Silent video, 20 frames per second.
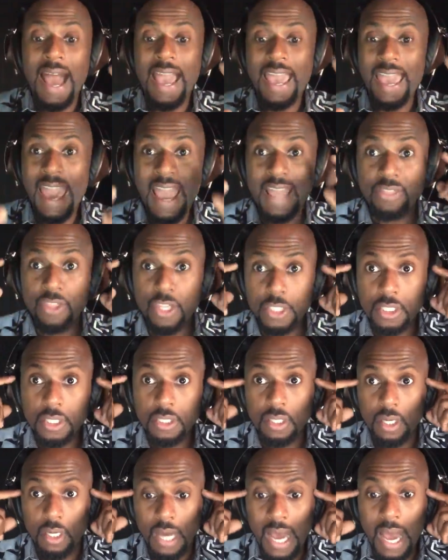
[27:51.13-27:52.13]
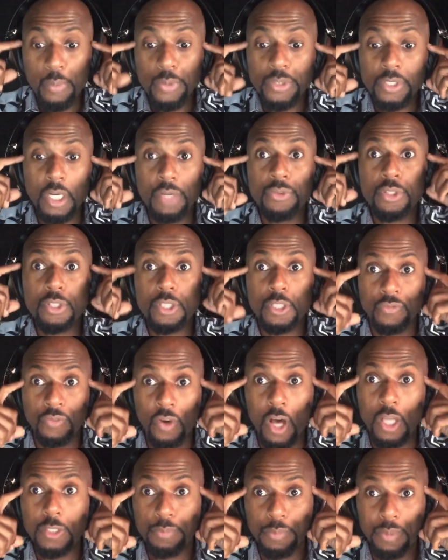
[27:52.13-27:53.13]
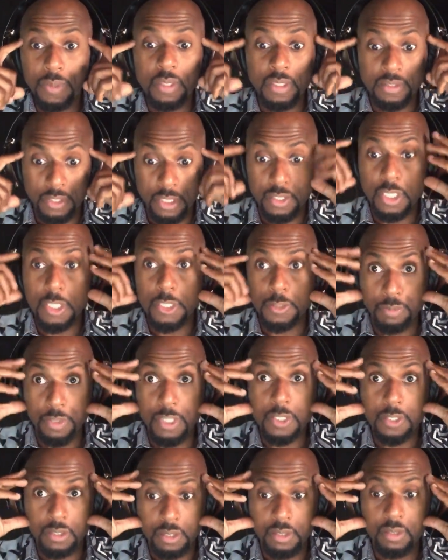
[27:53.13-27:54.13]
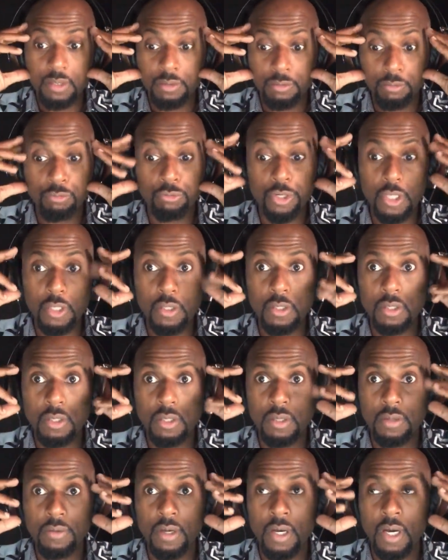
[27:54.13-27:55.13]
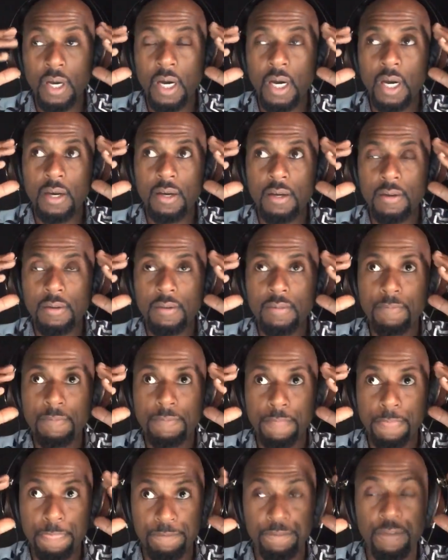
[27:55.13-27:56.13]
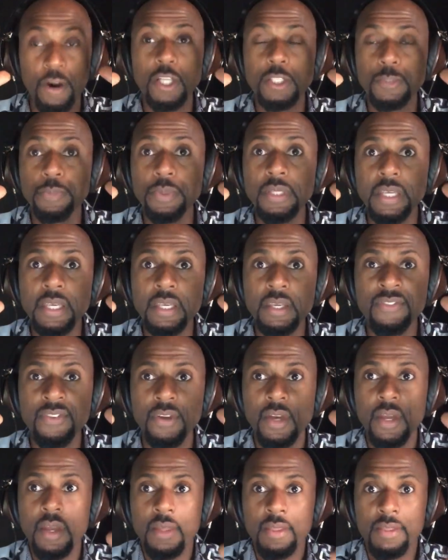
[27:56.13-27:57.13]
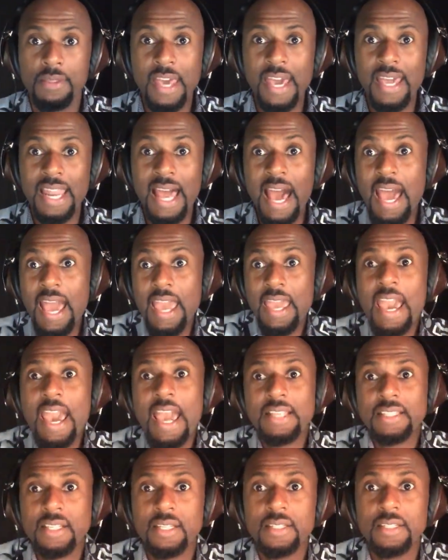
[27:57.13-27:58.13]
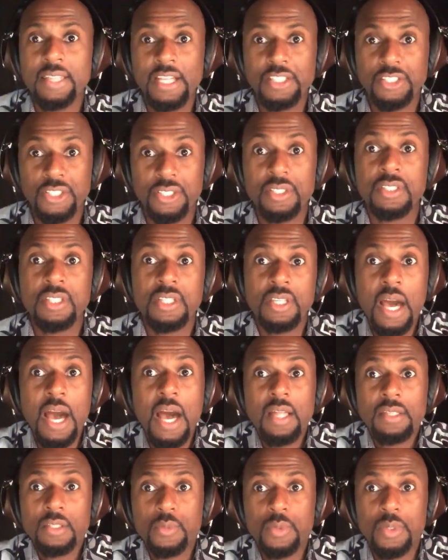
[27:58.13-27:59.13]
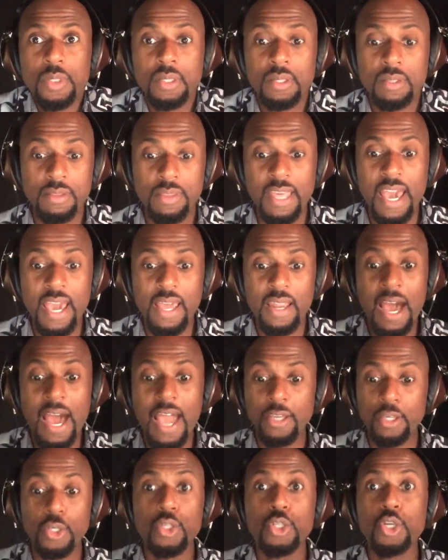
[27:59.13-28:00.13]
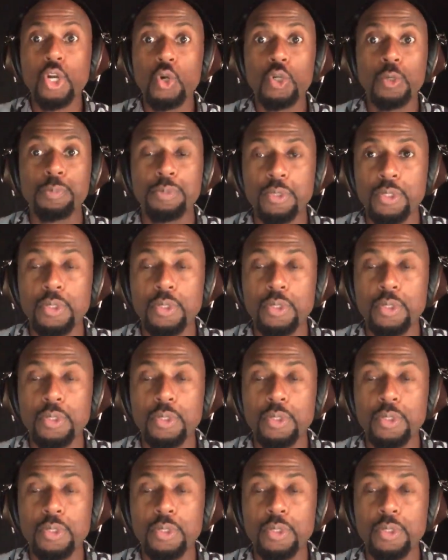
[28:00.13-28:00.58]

I had this. I was under this false, this this real uh, false belief that I had connections in Hollywood and that I could go to